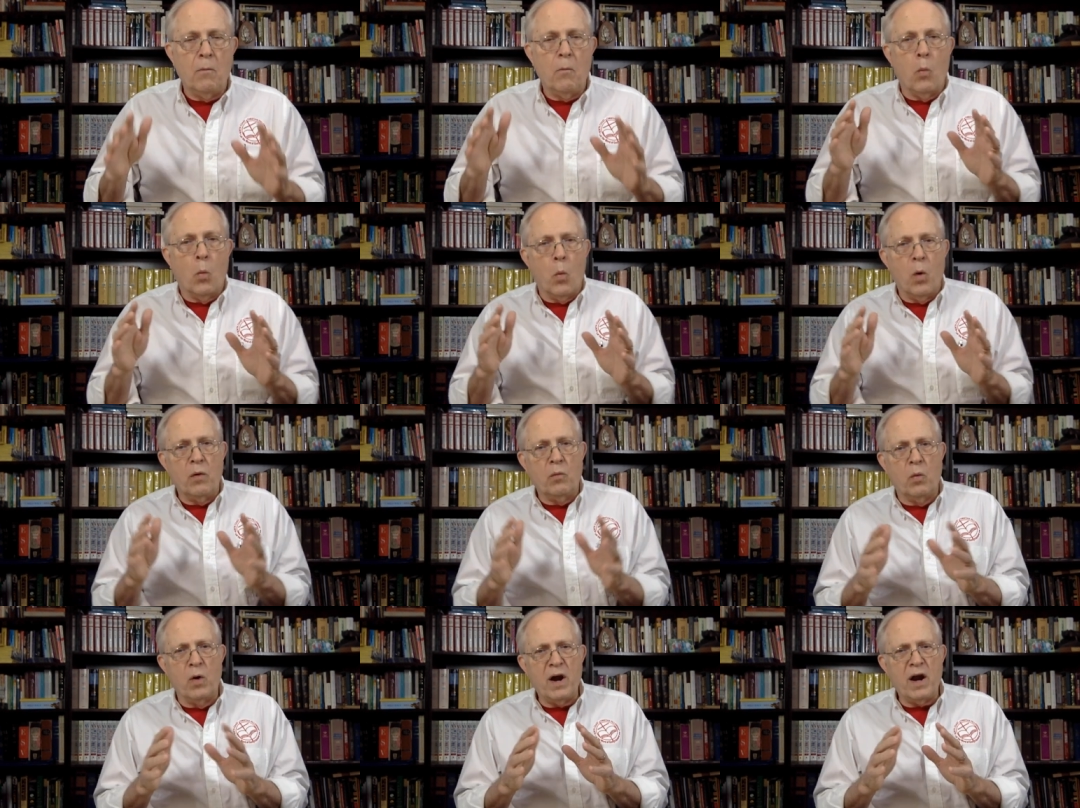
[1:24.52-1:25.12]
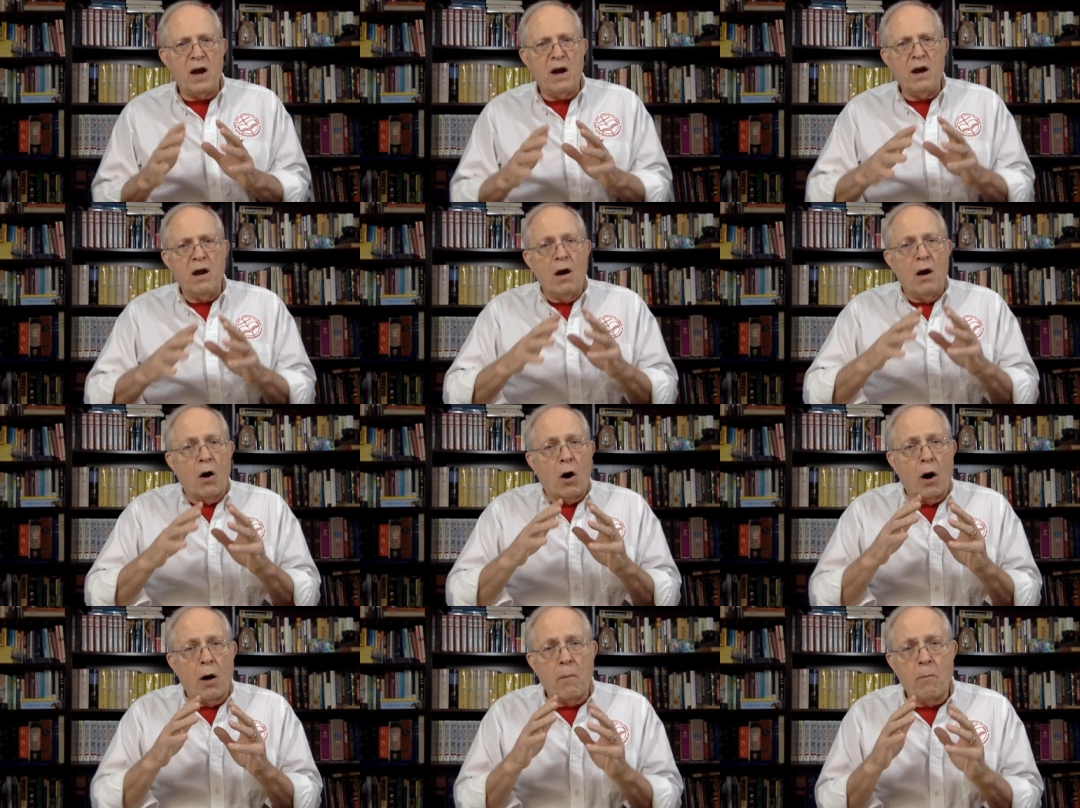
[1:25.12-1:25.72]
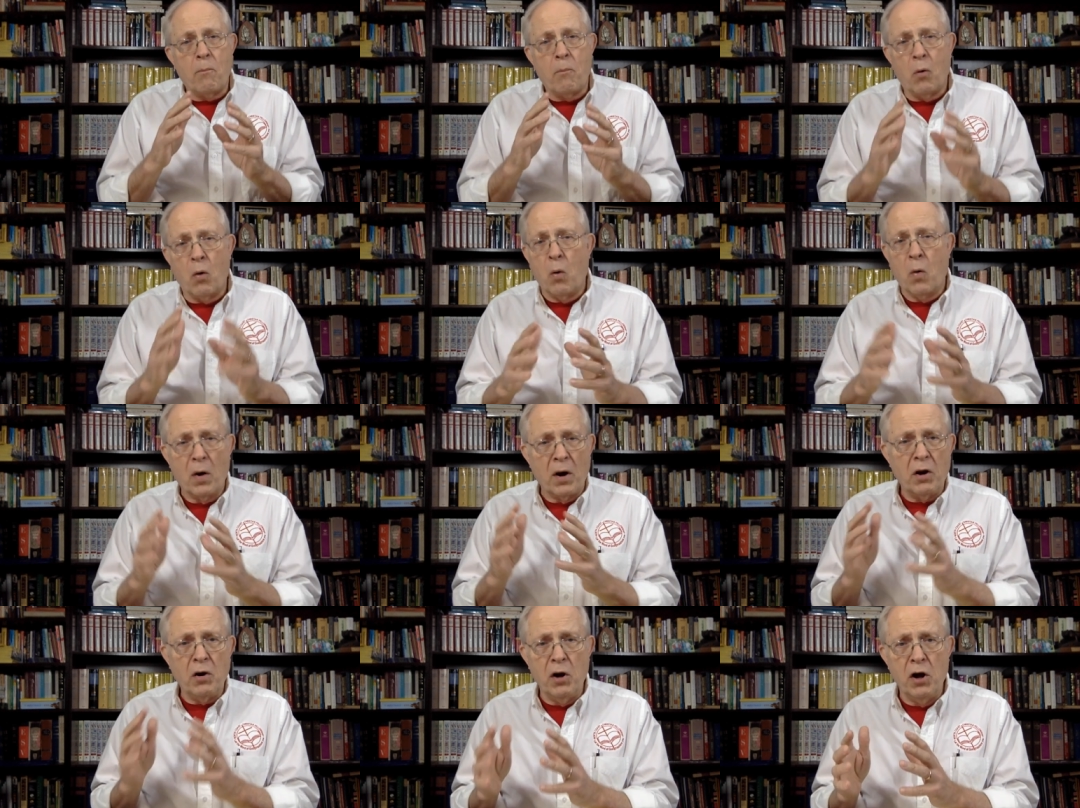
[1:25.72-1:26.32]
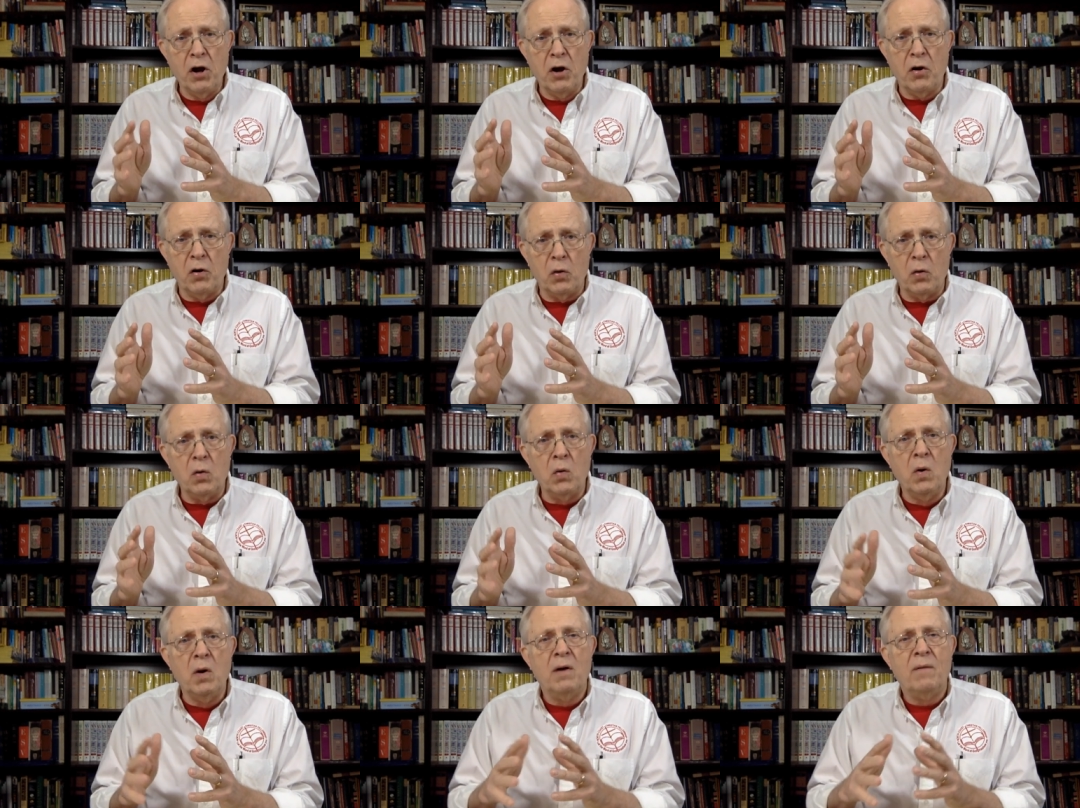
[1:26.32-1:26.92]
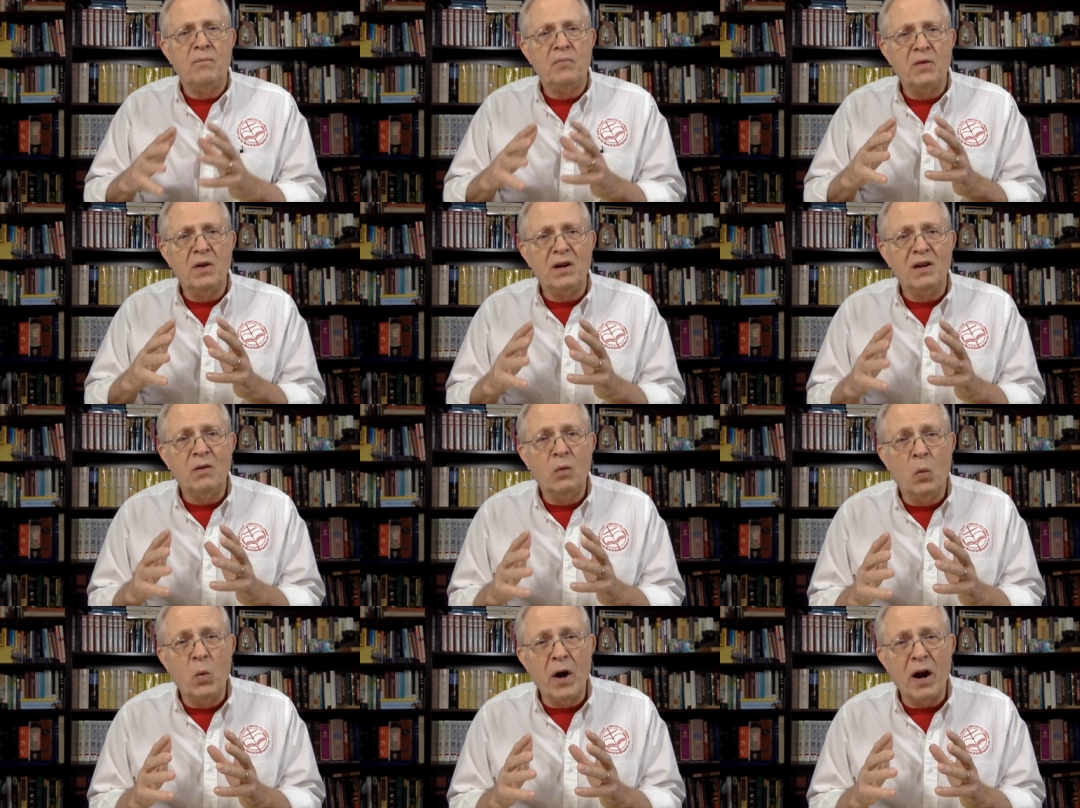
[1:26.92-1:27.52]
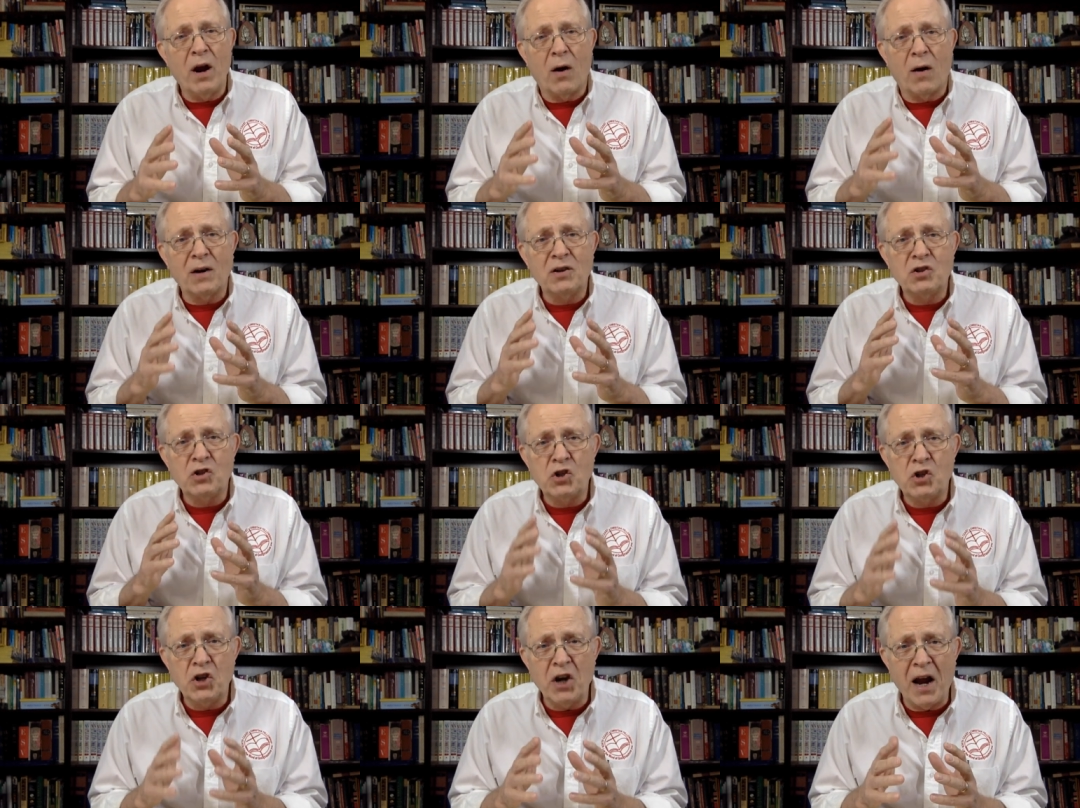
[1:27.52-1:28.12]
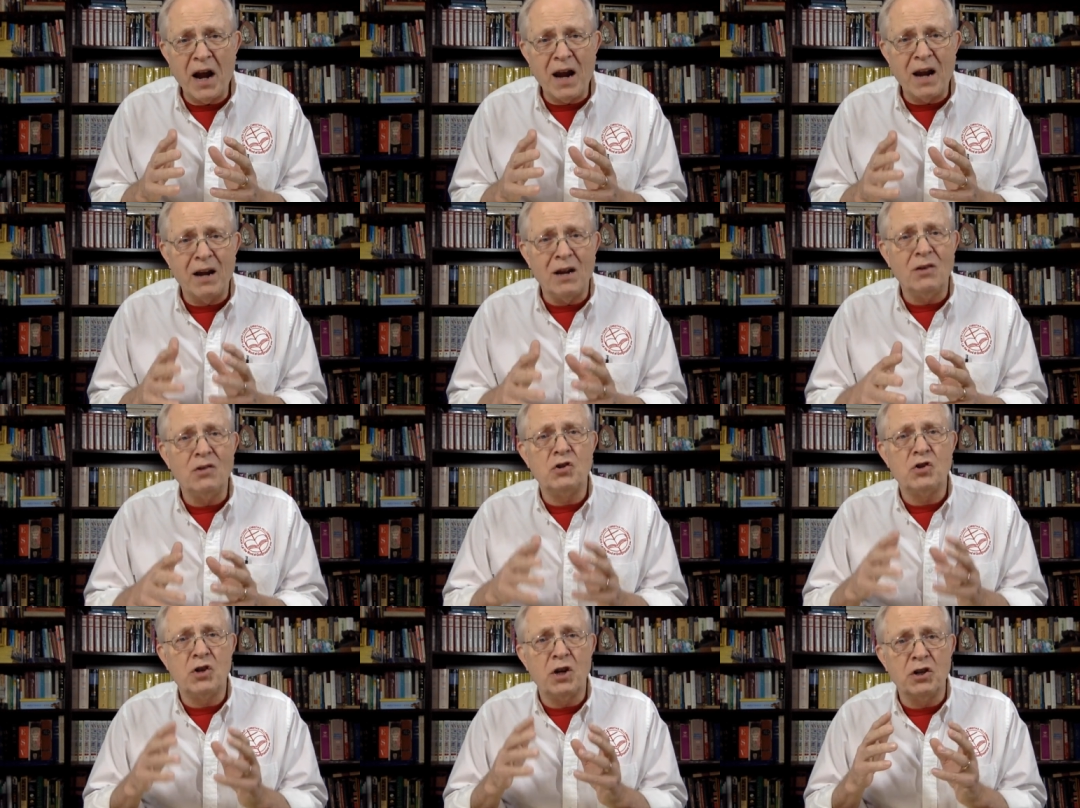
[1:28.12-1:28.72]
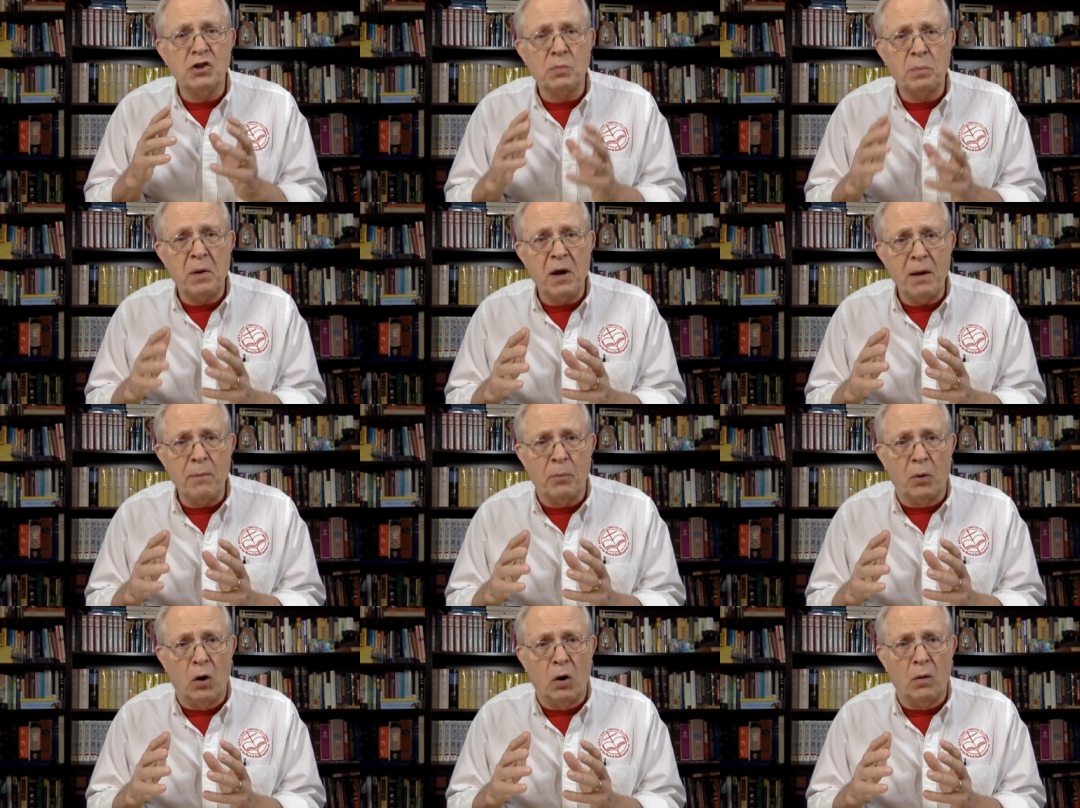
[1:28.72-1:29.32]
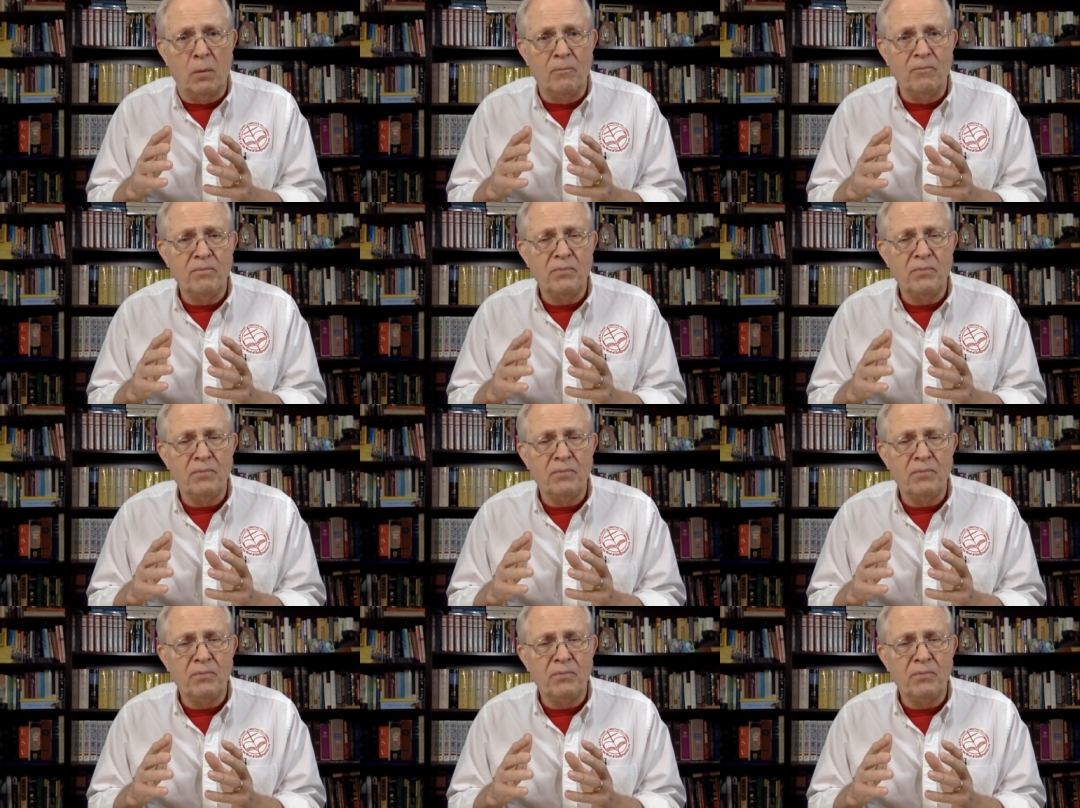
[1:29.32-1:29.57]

When we are born anew, we are changed as people.